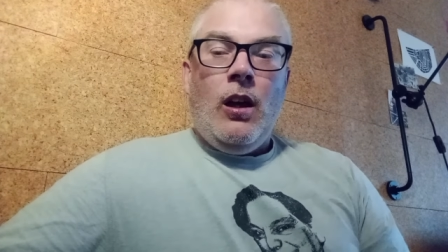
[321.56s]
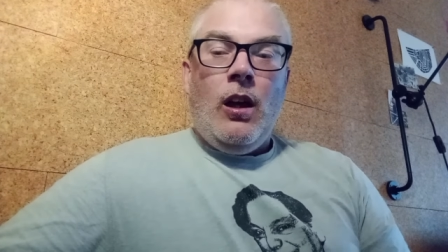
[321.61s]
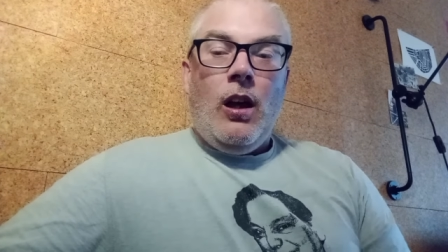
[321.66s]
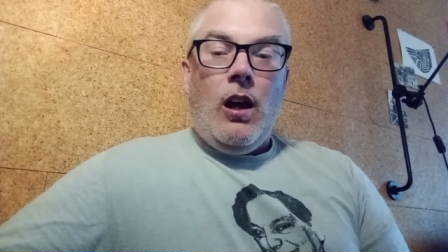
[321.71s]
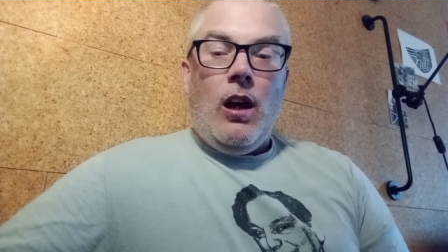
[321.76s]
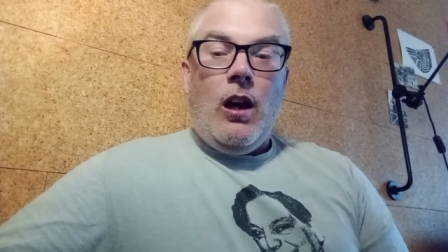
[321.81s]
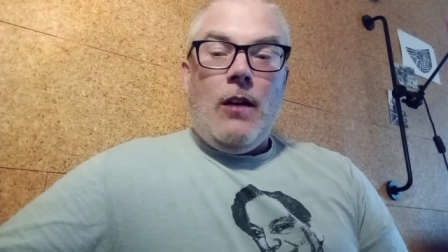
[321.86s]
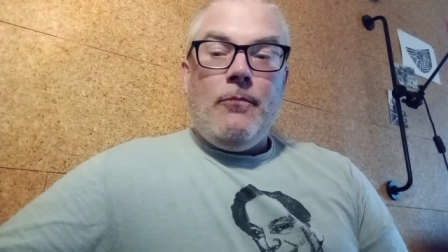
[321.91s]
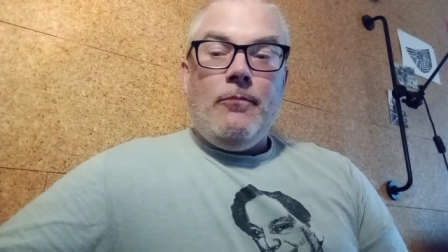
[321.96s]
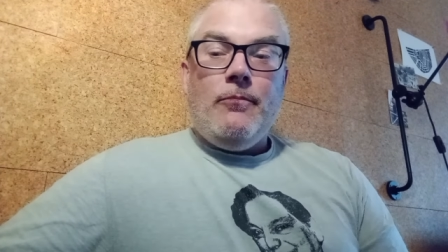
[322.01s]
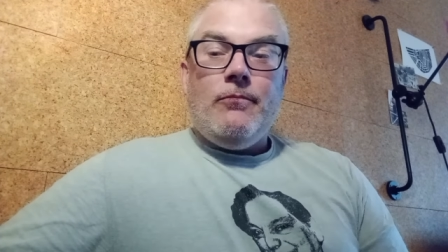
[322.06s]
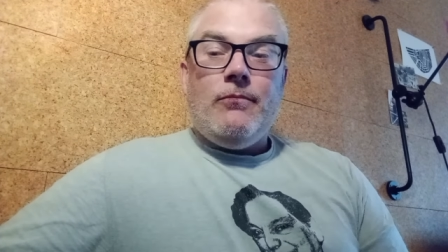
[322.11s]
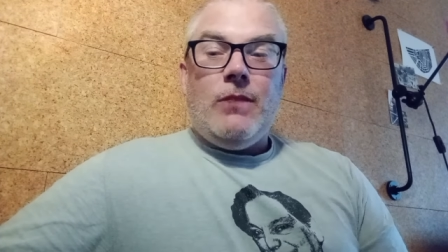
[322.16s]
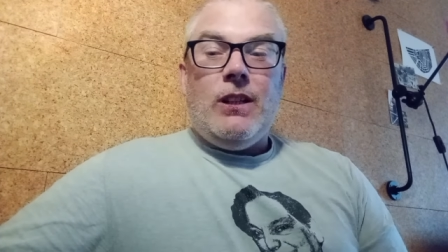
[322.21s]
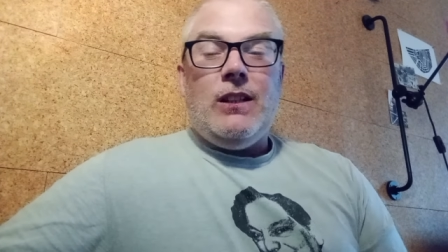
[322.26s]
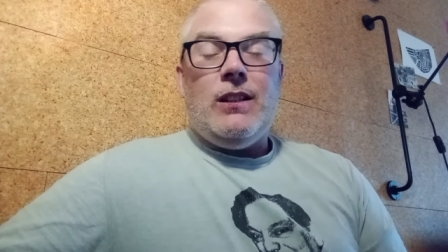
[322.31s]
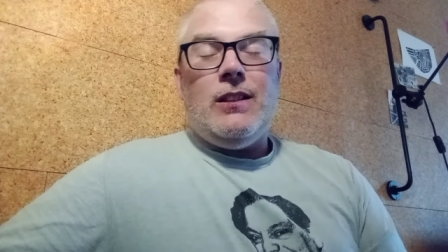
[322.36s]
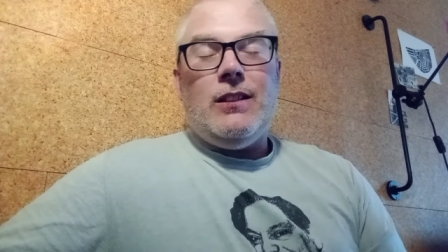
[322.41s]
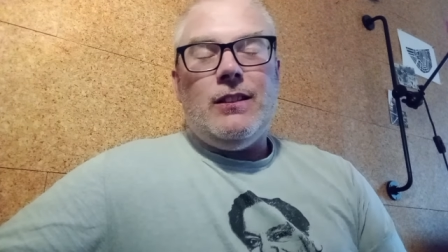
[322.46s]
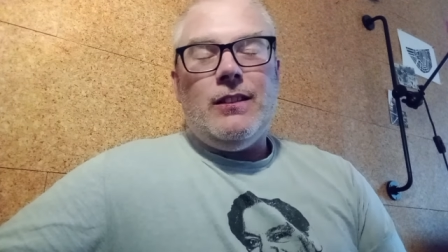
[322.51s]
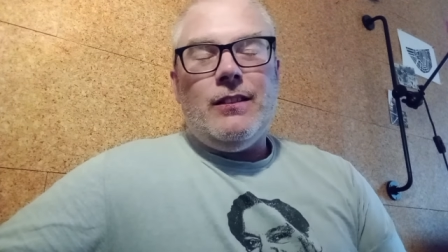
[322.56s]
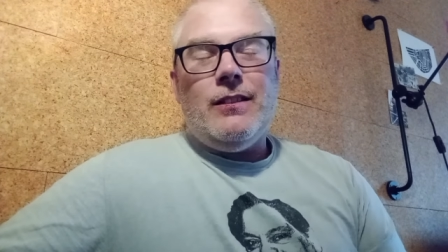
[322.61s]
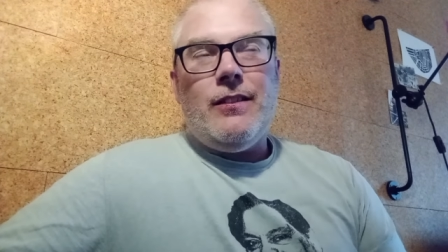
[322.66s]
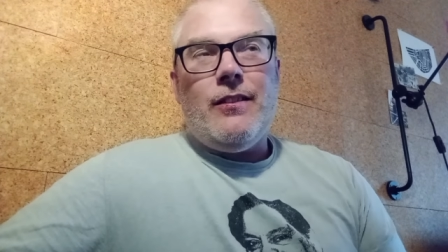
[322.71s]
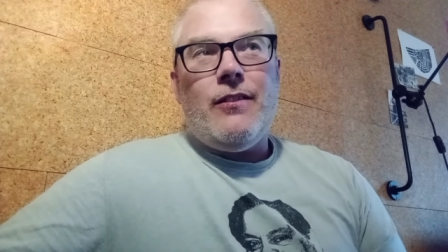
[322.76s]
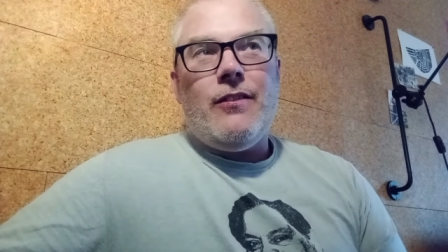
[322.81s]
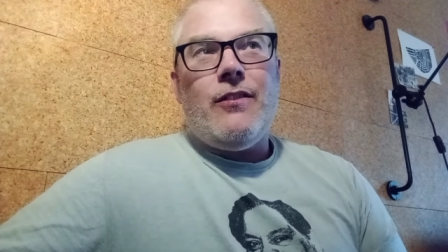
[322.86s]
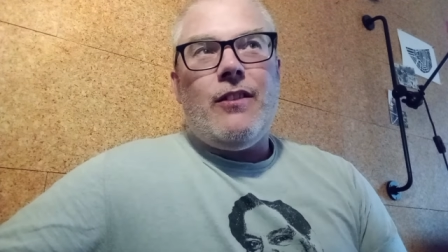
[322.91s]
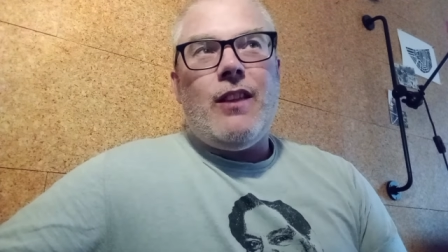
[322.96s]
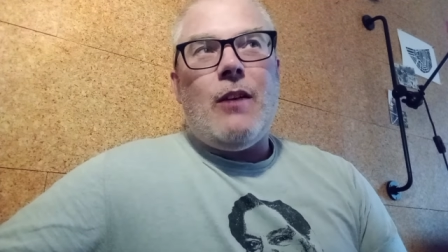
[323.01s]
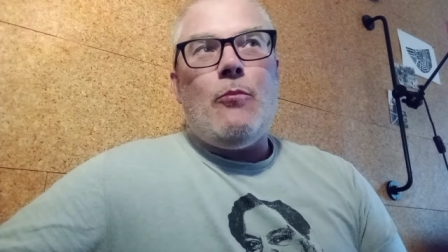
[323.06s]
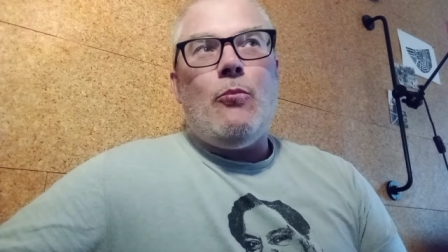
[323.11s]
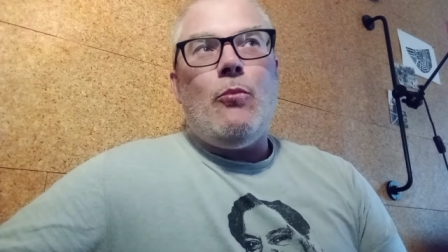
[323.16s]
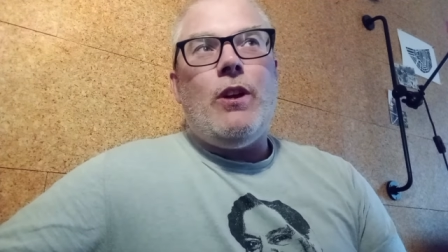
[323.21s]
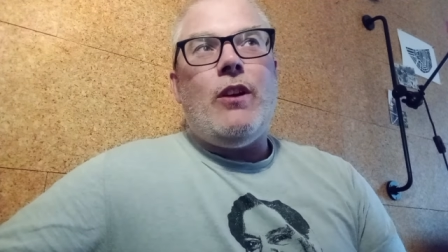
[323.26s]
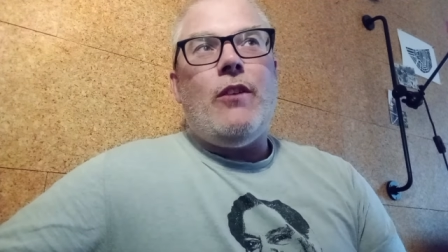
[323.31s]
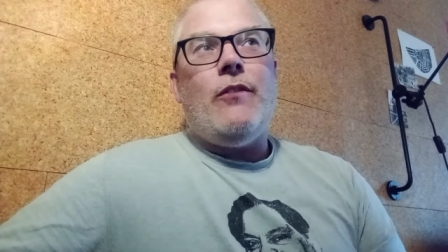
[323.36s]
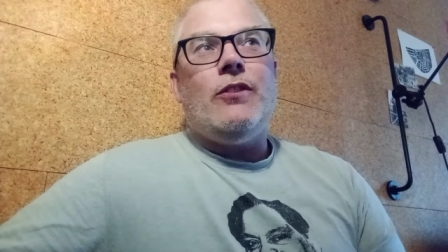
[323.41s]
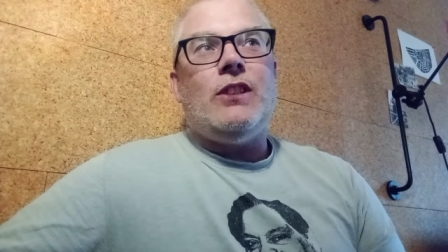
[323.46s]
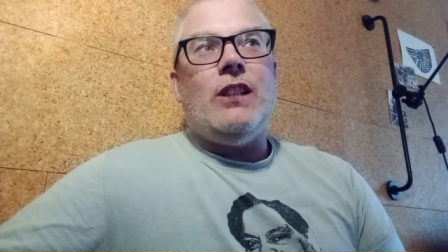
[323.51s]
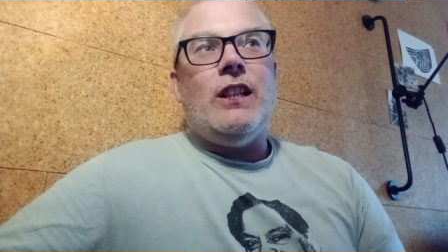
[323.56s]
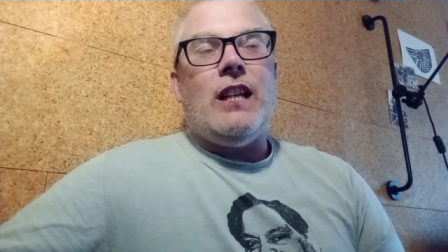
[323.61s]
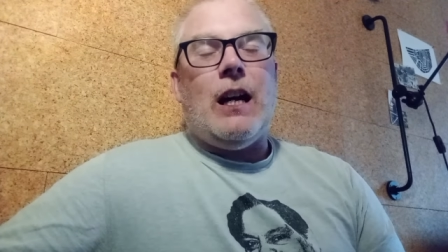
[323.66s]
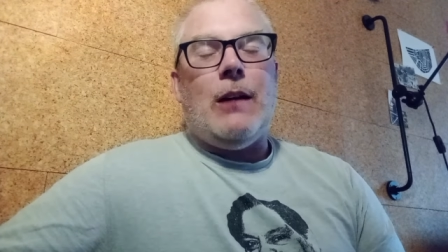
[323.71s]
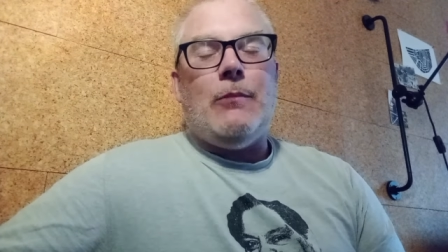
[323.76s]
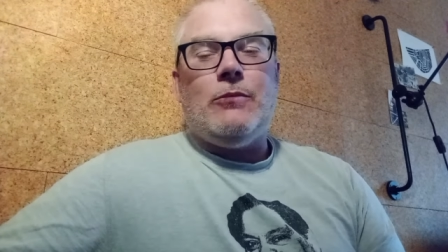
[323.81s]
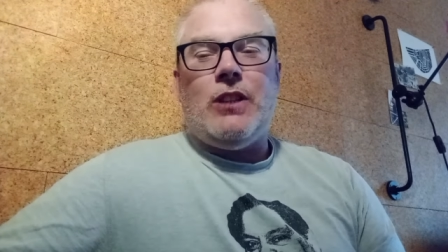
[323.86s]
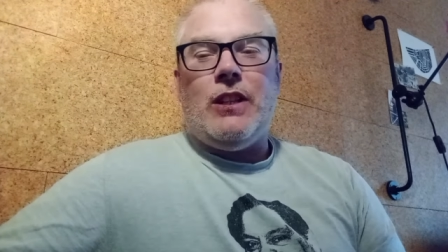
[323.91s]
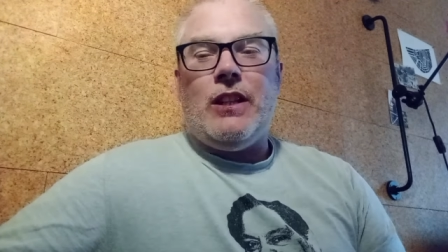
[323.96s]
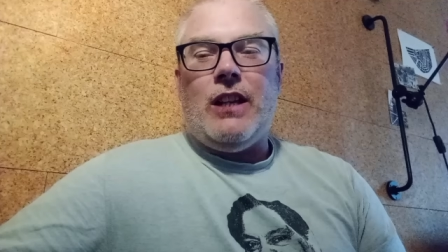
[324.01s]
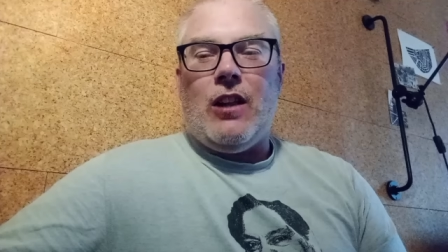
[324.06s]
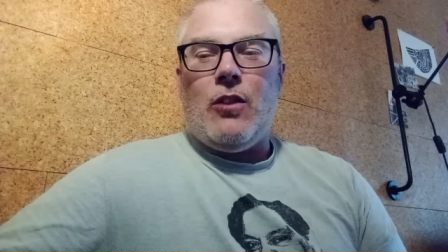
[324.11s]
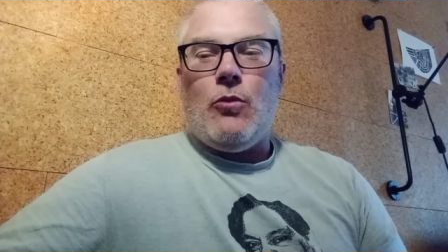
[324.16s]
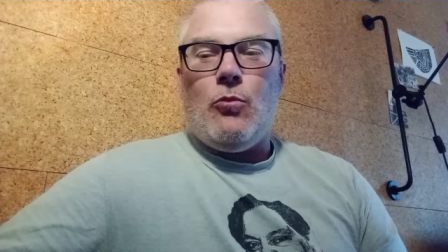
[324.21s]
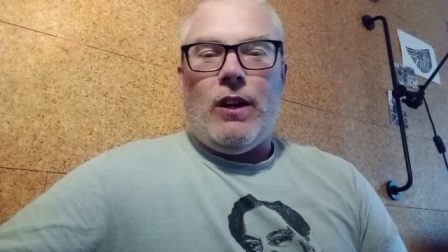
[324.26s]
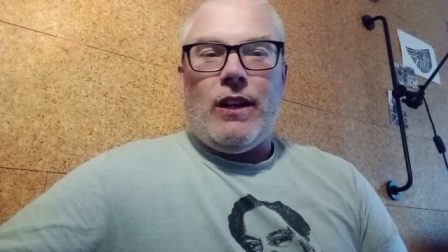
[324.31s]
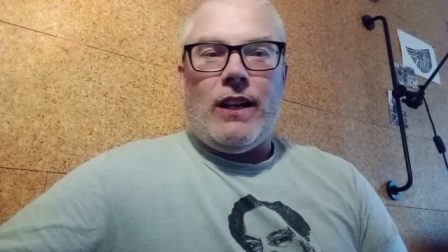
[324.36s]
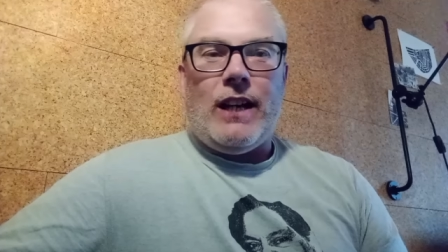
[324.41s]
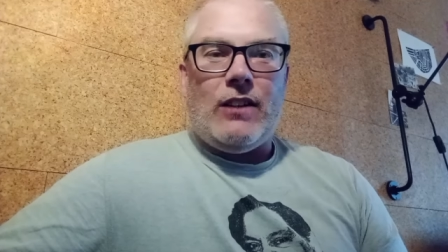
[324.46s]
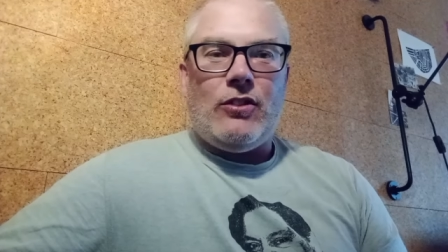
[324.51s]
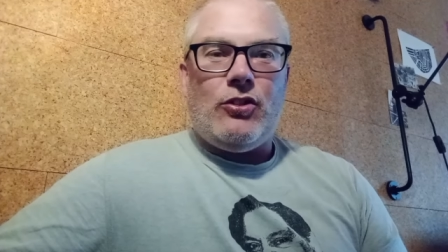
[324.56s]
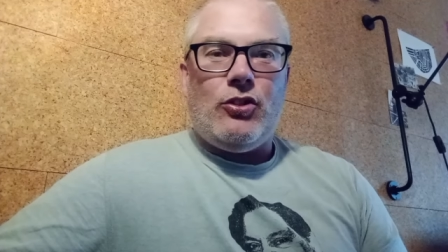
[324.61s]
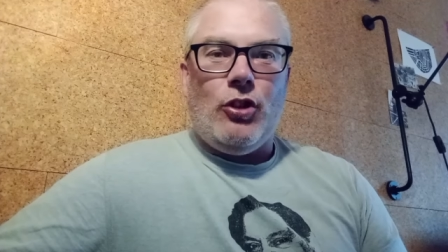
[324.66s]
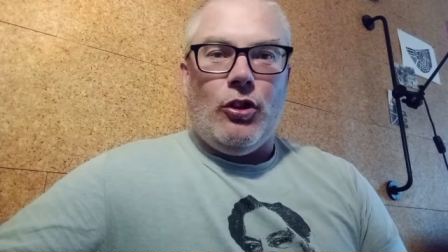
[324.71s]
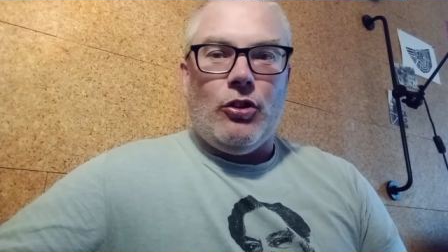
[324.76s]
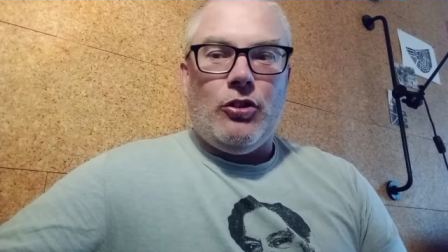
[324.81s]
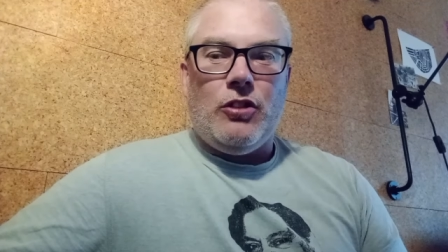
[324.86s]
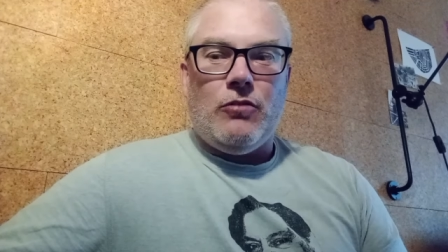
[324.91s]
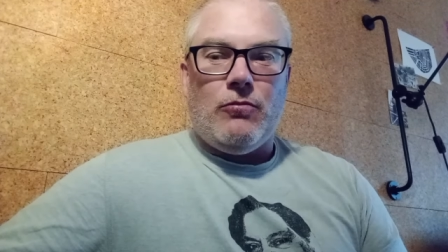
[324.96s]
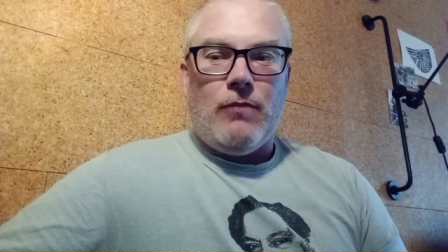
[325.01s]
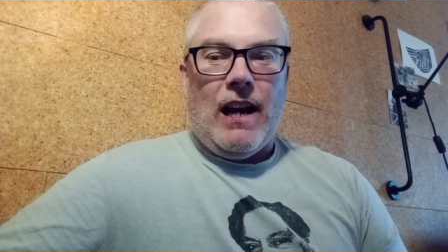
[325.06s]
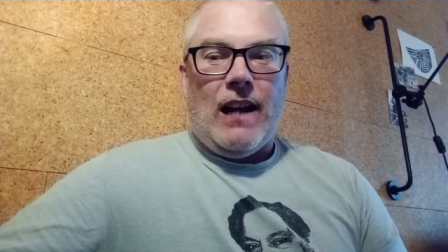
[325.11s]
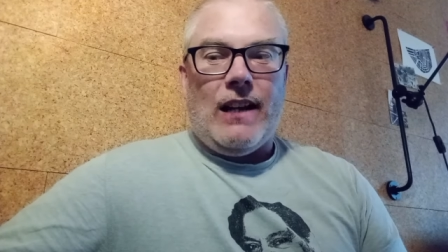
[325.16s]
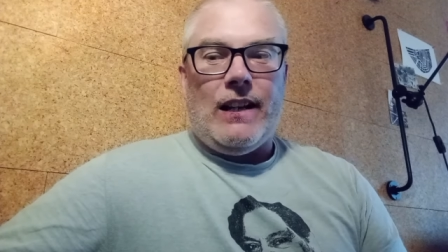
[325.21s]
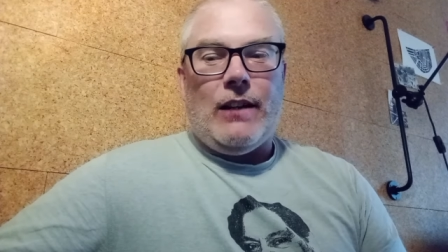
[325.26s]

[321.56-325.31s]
Um, then we obviously come to the other one, that's Jhon Duran.